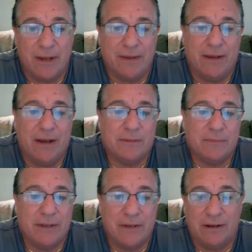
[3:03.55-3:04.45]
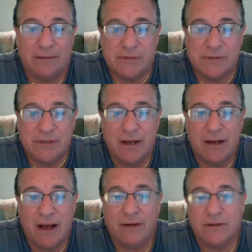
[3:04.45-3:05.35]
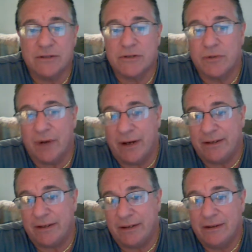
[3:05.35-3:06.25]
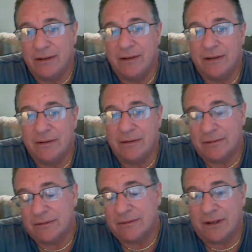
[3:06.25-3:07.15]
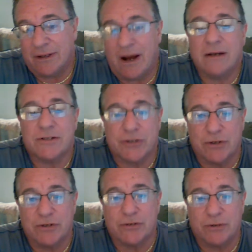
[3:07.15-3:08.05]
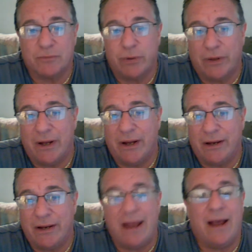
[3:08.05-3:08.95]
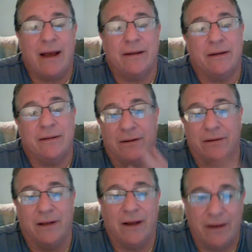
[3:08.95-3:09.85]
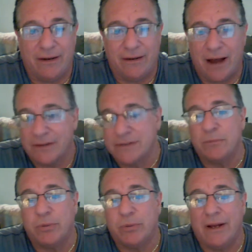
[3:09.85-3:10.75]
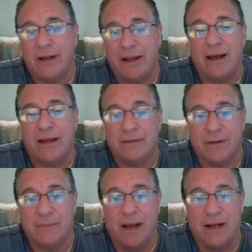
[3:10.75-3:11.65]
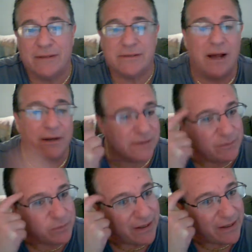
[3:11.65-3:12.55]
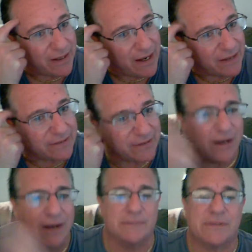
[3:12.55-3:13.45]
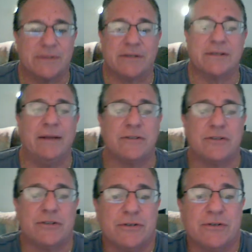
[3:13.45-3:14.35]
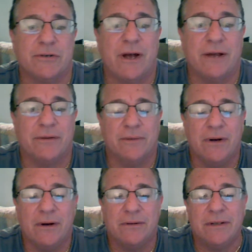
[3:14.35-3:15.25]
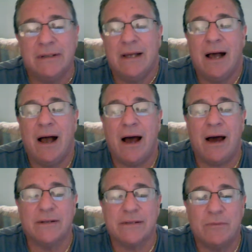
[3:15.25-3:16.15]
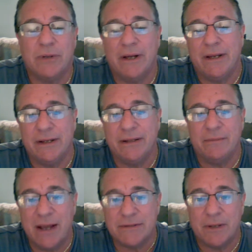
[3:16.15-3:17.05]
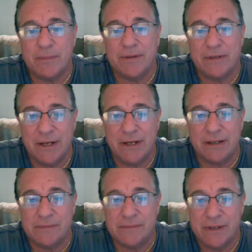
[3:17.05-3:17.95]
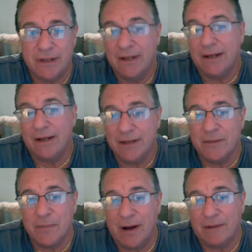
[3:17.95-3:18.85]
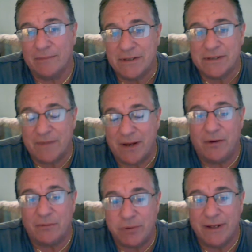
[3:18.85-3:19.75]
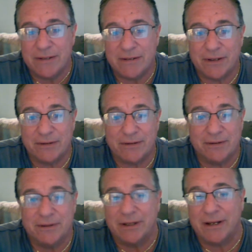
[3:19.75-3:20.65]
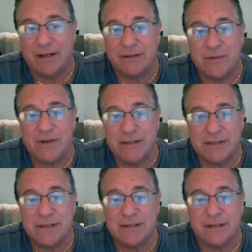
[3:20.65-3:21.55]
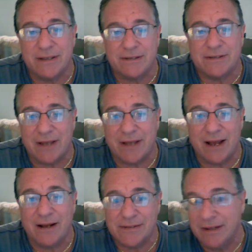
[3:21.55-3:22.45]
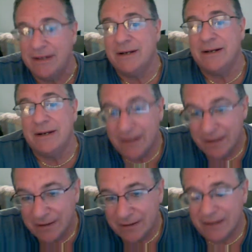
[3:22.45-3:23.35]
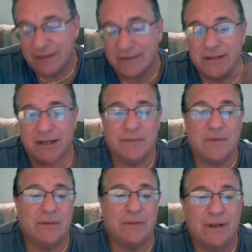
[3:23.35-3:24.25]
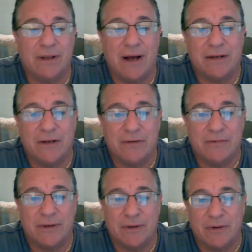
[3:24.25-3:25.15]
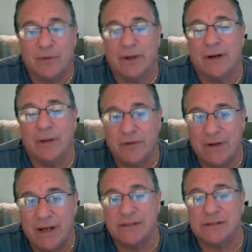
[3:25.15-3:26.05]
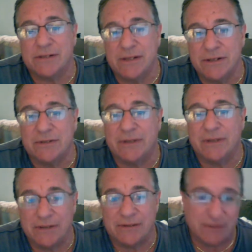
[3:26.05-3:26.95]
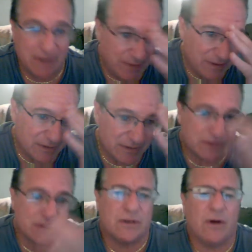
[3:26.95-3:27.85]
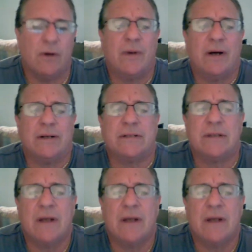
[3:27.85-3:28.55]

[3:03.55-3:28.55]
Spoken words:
and then it becomes, how does Greinke, how does Scherzer play at LA? How does he play at the Mets? How does he play at the Cubs? So it's not even Scherzer on the road. How does he play in the matchup of the teams? And then the problem is if they don't play each other, you're looking at 2016 stats, and the team could be a lot different. They're bringing up free agents, injuries. I mean, there's so much